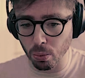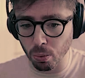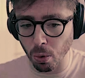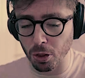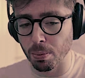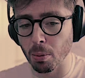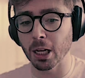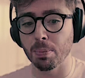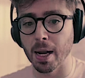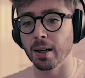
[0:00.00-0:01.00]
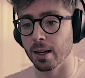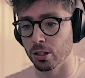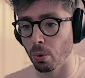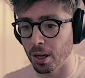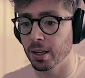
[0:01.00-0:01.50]
public opinion is
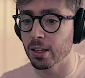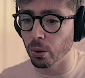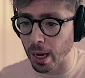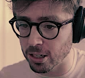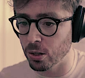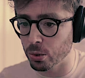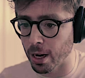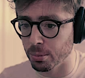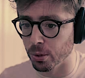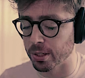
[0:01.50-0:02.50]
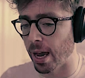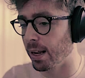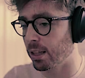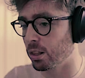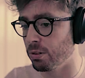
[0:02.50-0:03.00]
and what they think it's okay to do to animals, and
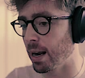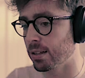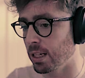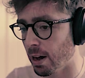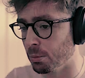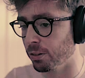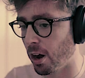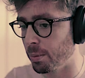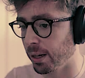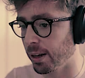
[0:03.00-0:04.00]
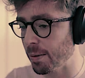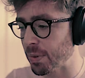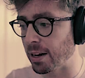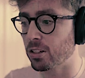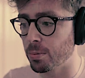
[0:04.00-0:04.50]
like the reality of animal farming.
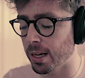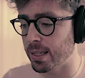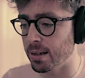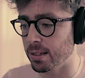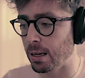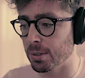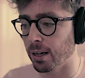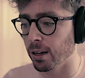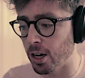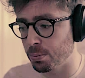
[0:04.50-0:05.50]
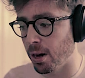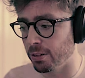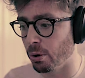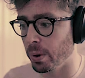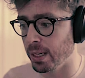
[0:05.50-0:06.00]
And to some extent, it seems like a large part
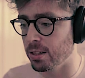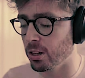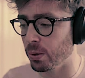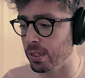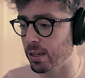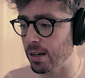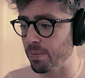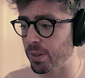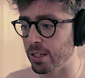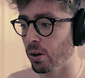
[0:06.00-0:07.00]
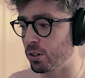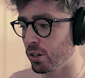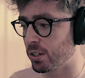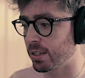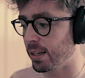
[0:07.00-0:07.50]
of what we need to do is not
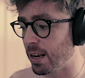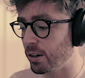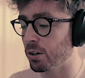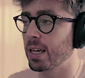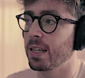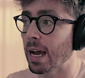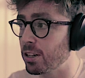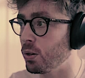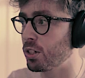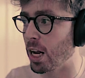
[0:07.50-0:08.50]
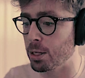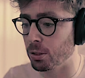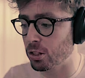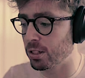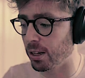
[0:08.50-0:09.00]
to get the attitude change, but
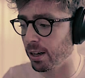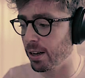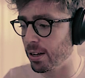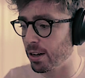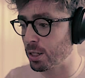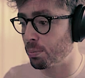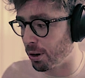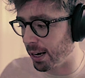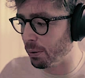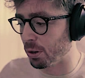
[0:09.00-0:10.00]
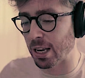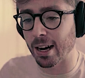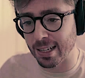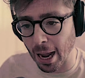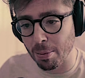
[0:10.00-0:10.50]
just to bring what's
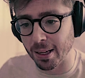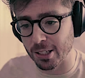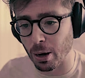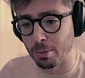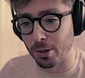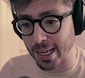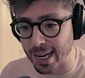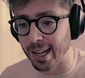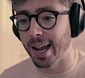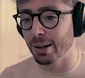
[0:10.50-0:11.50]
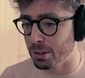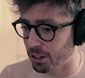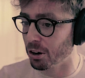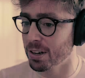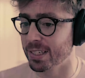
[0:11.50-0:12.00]
actually happening to animals in line with the
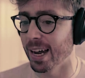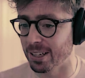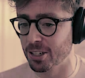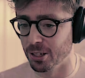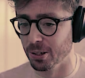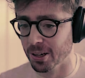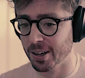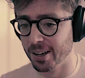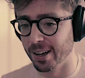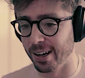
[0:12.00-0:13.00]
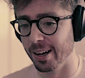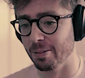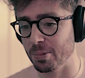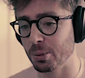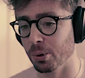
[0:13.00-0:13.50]
current attitude
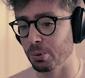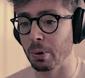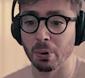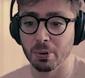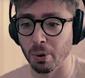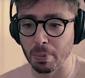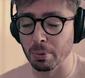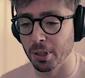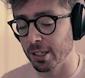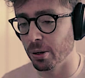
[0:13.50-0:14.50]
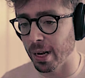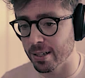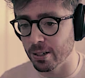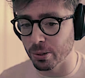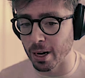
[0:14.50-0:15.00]
towards what people think is okay to
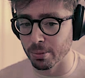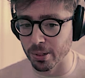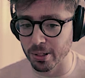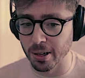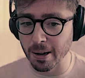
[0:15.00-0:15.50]
do to animals.